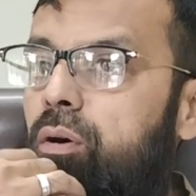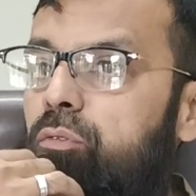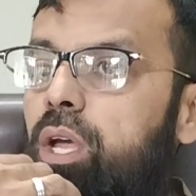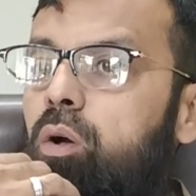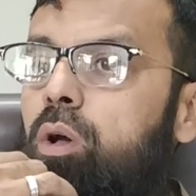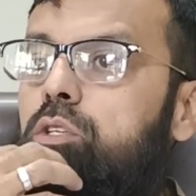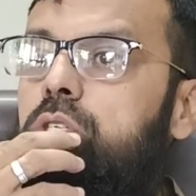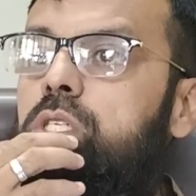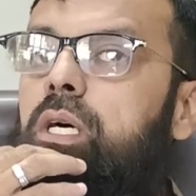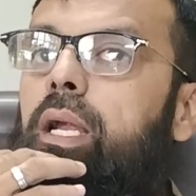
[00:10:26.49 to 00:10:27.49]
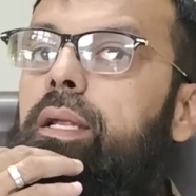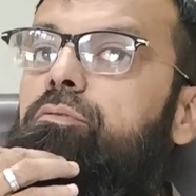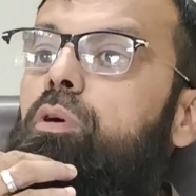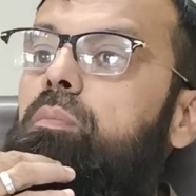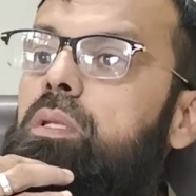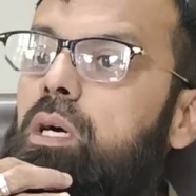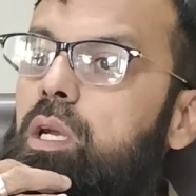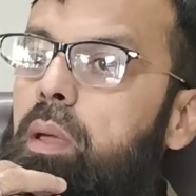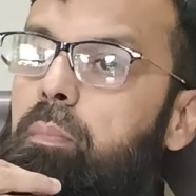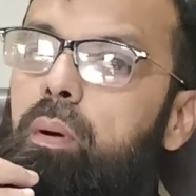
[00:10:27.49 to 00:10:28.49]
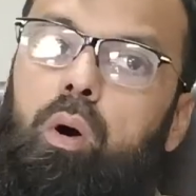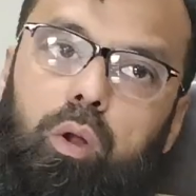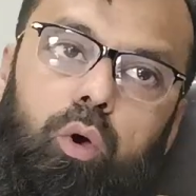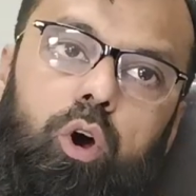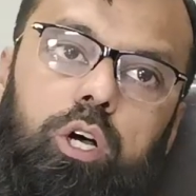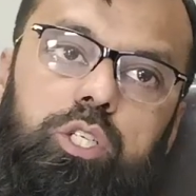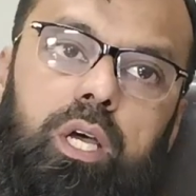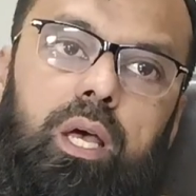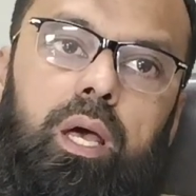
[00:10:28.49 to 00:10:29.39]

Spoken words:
we are going to start from third paper, Holocaust,